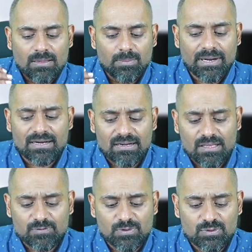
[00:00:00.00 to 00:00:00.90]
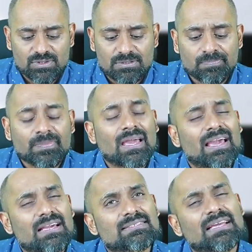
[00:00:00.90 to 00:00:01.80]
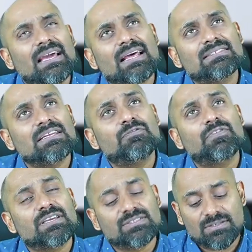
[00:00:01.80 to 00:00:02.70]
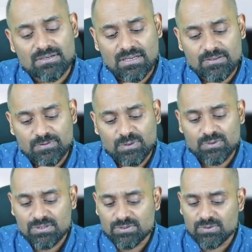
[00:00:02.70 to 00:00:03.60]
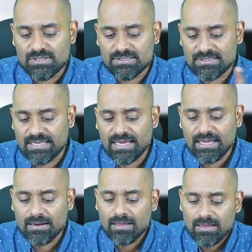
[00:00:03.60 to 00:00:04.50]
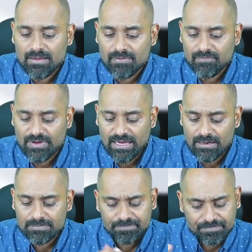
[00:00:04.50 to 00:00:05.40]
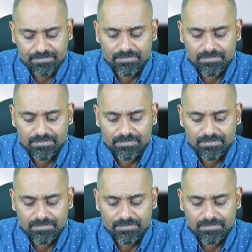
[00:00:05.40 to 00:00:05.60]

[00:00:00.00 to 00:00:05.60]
The blood transfusion is there as infection transfusion. So it's there where